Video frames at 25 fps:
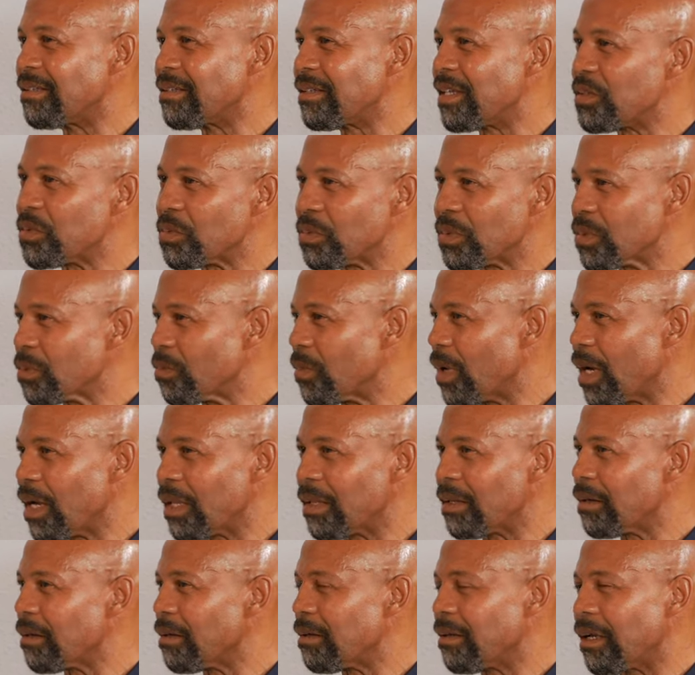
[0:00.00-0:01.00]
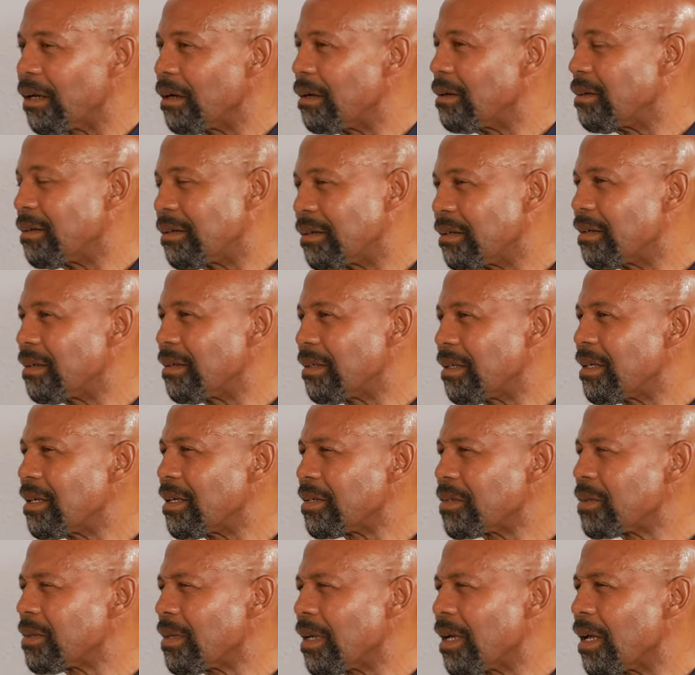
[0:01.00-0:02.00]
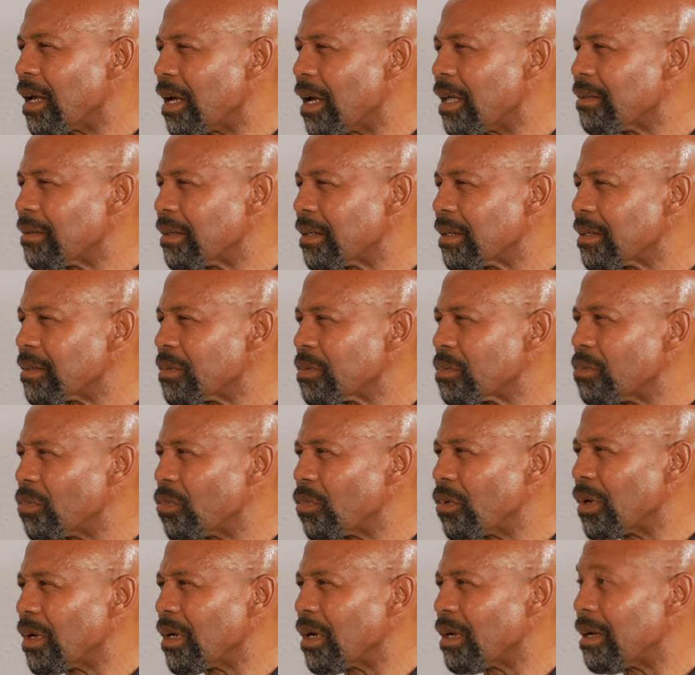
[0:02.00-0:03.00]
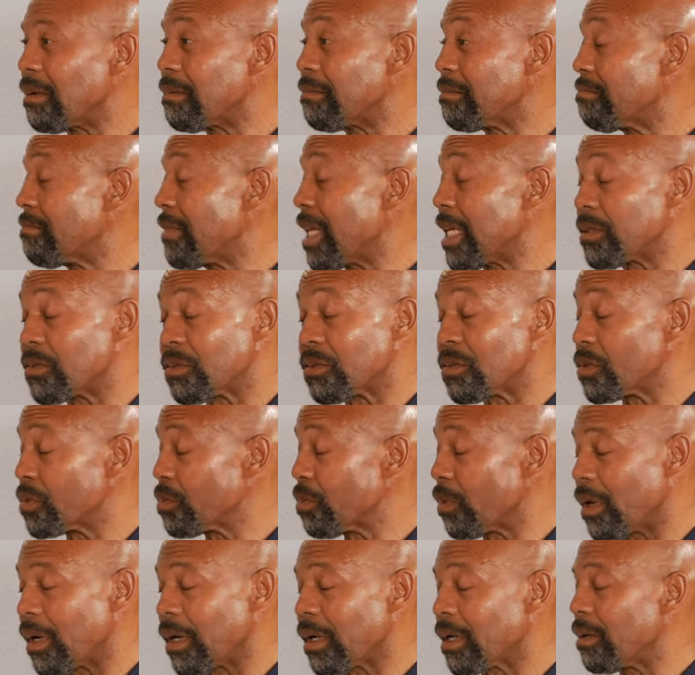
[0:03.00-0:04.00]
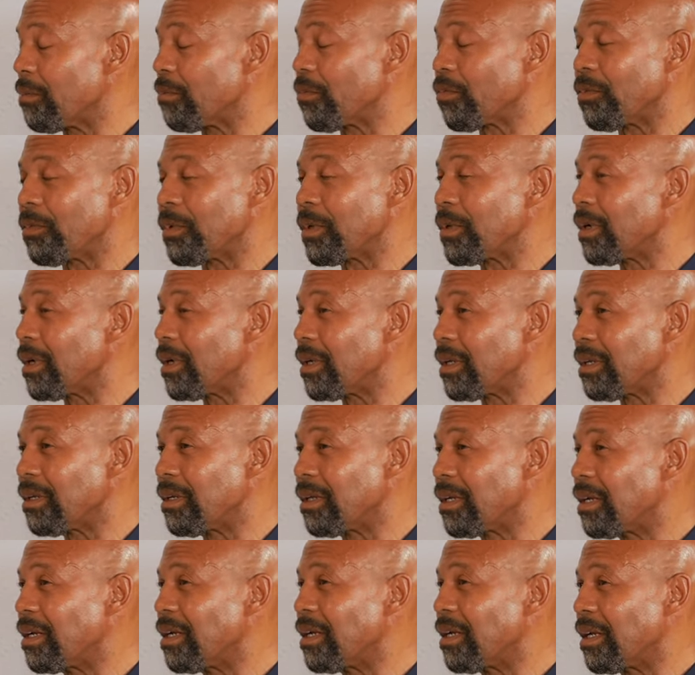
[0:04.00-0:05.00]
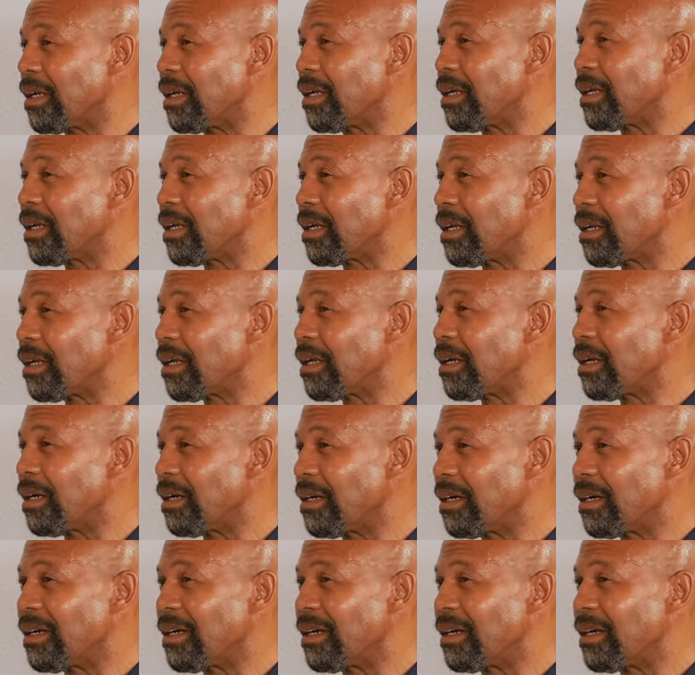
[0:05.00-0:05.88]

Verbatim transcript: That's the reason why I look, you know, I think it's more, that's just where I come from it on. Yeah.